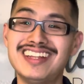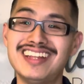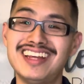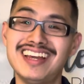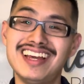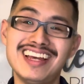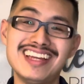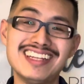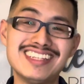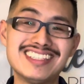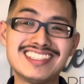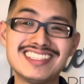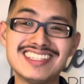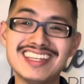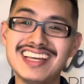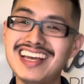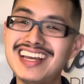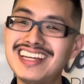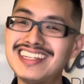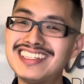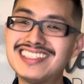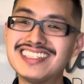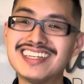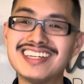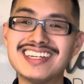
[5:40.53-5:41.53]

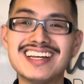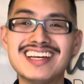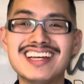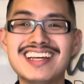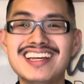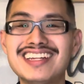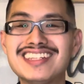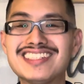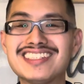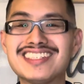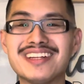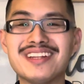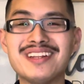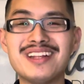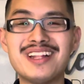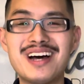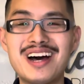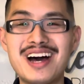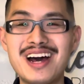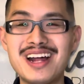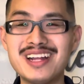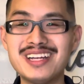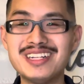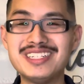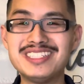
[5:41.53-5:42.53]
it's a
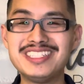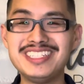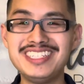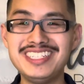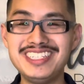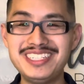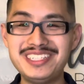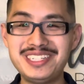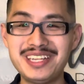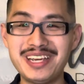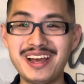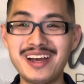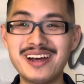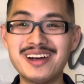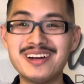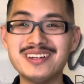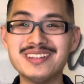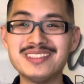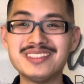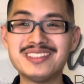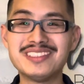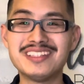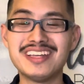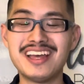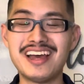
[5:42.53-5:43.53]
lot of
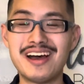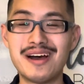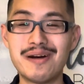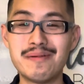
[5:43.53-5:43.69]
details,